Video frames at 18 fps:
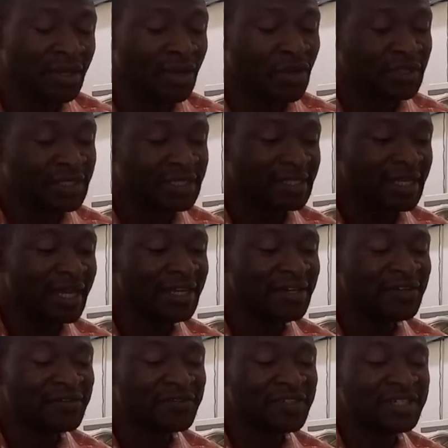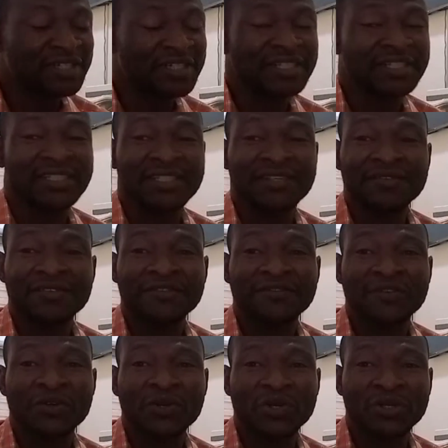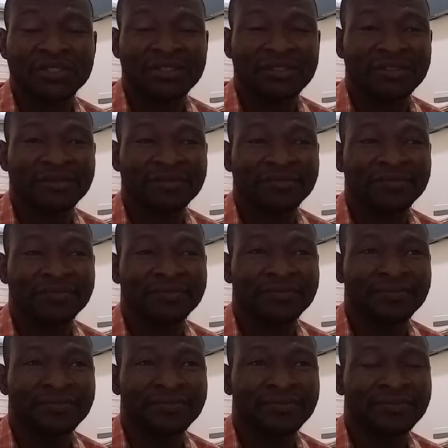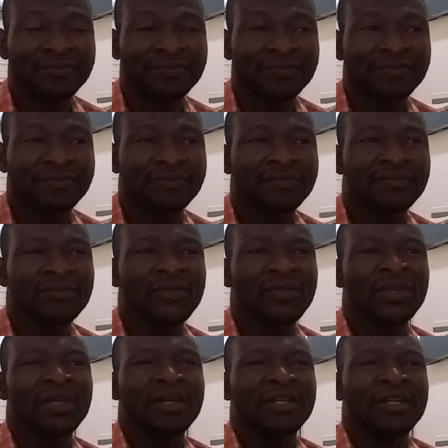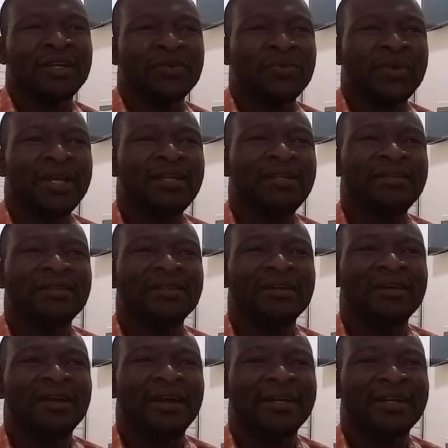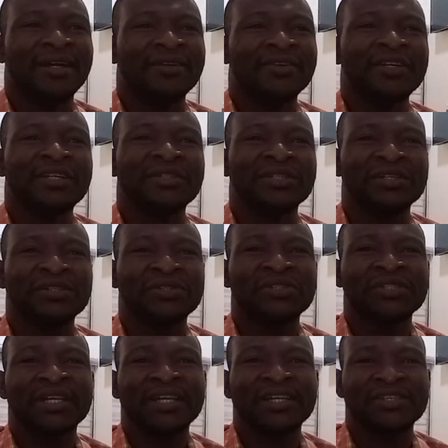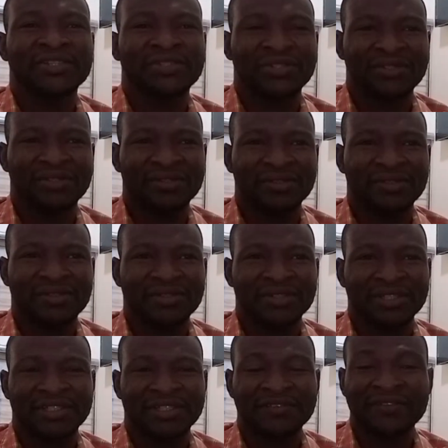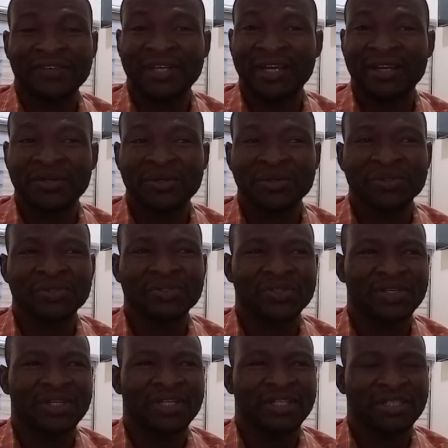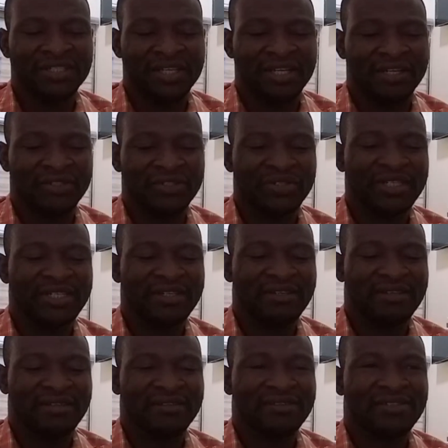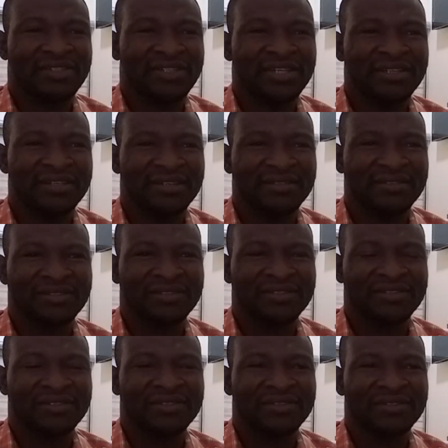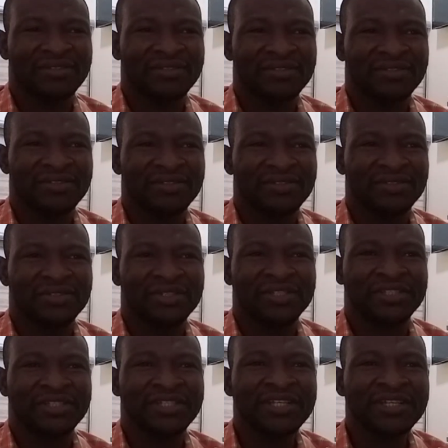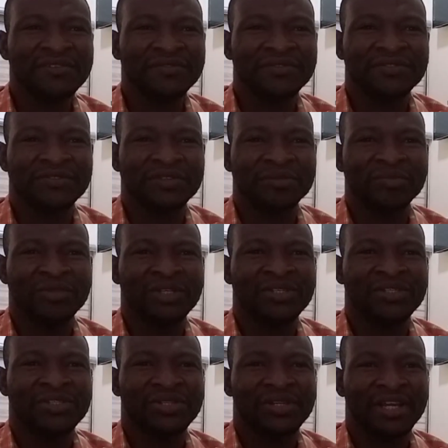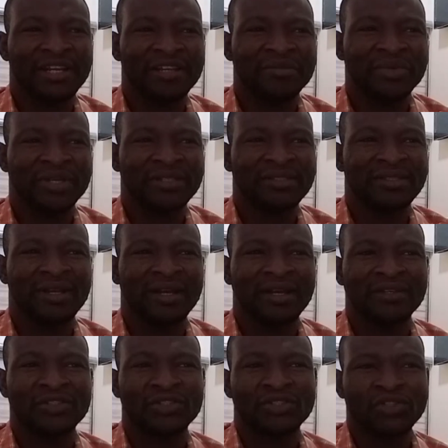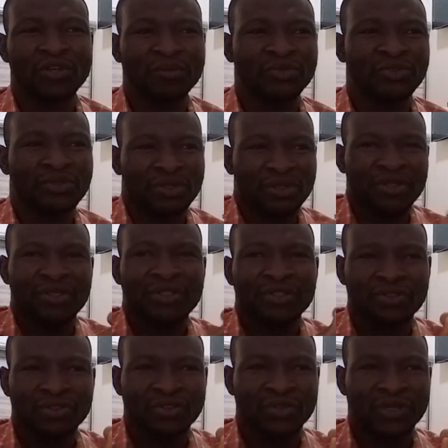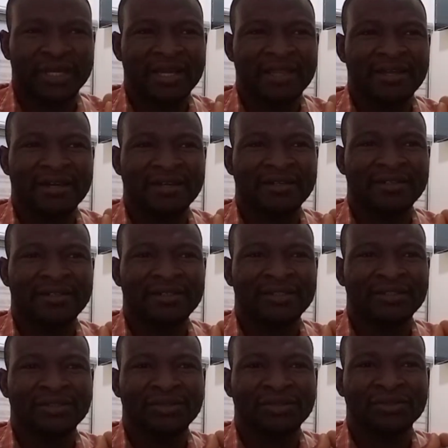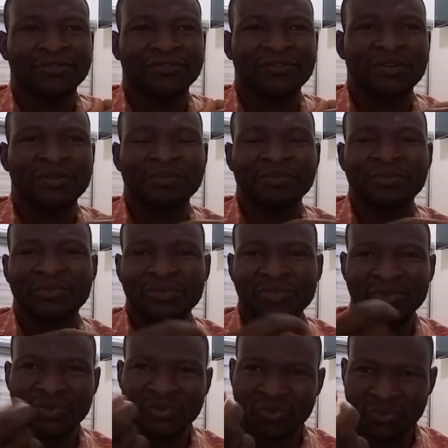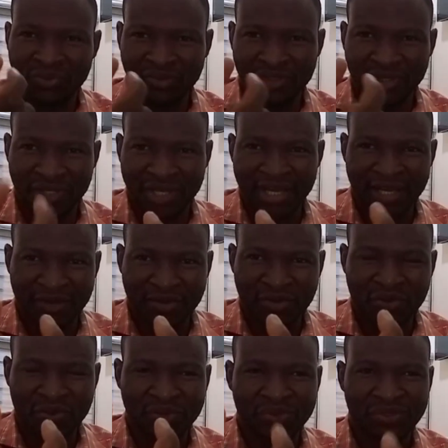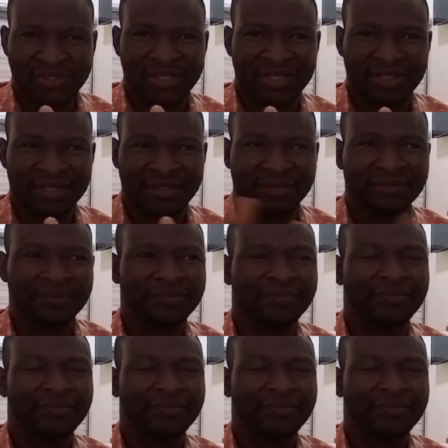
On the side of the receiving focusing, now when an array transducer is receiving echoes, the electronic signals received from each element are summed together to form the echo signal.